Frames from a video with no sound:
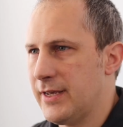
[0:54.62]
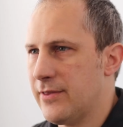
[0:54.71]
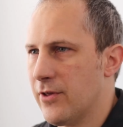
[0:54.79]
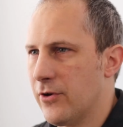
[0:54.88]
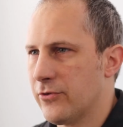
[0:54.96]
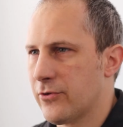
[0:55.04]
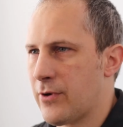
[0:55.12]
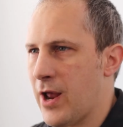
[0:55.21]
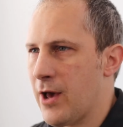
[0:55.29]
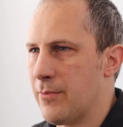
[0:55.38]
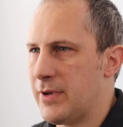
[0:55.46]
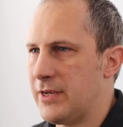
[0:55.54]
in those
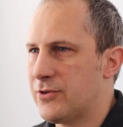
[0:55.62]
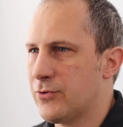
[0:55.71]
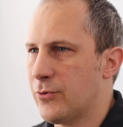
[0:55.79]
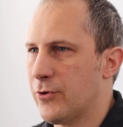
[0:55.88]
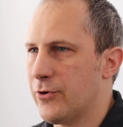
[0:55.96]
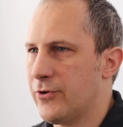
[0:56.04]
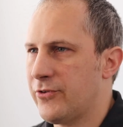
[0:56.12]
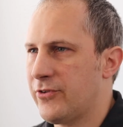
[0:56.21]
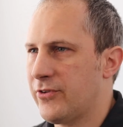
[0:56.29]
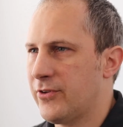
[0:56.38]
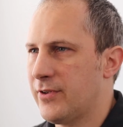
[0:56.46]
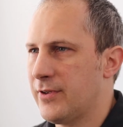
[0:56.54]
around me
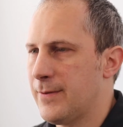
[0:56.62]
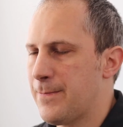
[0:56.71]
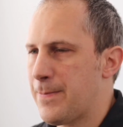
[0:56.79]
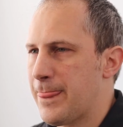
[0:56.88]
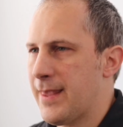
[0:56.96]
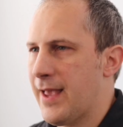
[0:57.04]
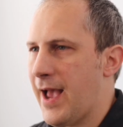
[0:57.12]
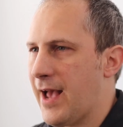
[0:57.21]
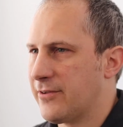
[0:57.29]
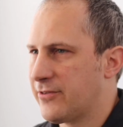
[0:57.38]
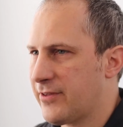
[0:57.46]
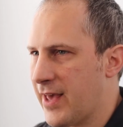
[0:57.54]
towards
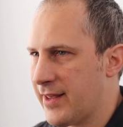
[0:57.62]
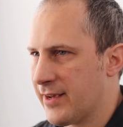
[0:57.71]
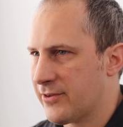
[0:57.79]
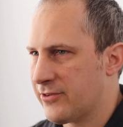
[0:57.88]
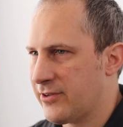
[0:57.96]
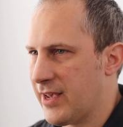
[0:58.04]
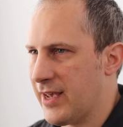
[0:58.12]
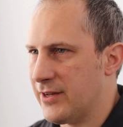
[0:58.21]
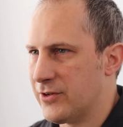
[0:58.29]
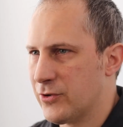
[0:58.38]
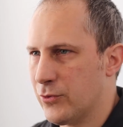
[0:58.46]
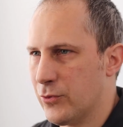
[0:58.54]
aesthetics
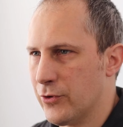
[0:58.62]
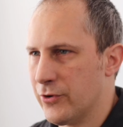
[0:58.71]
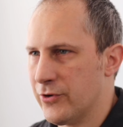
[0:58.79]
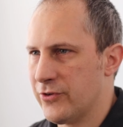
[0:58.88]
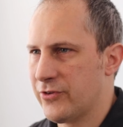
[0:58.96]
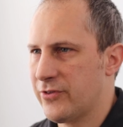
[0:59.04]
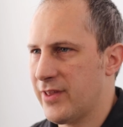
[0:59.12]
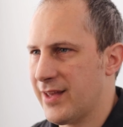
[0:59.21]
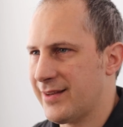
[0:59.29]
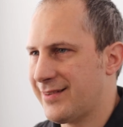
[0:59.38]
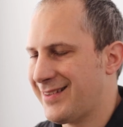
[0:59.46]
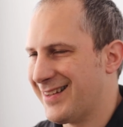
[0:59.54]
and towards
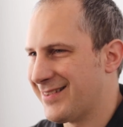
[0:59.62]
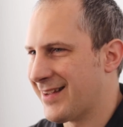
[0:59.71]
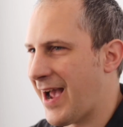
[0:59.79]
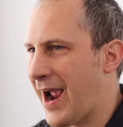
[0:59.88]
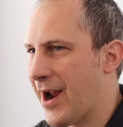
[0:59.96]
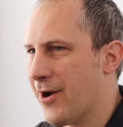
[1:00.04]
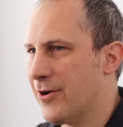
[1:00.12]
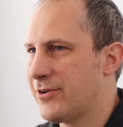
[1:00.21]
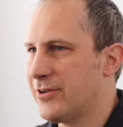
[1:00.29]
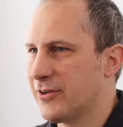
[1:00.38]
that desire to